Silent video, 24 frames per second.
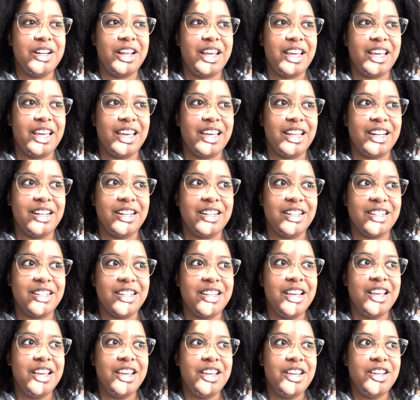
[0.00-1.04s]
and
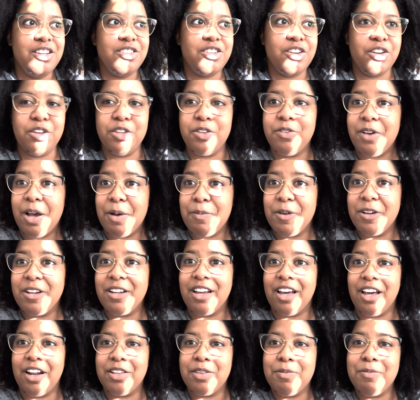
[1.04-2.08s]
show you the fabric and
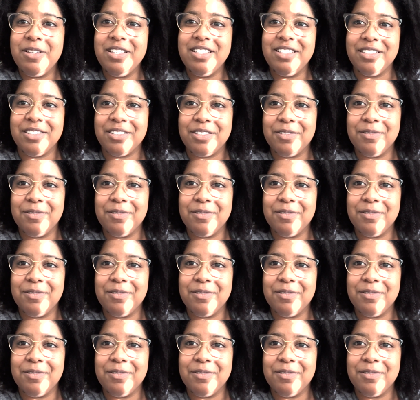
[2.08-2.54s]
cut out the pieces.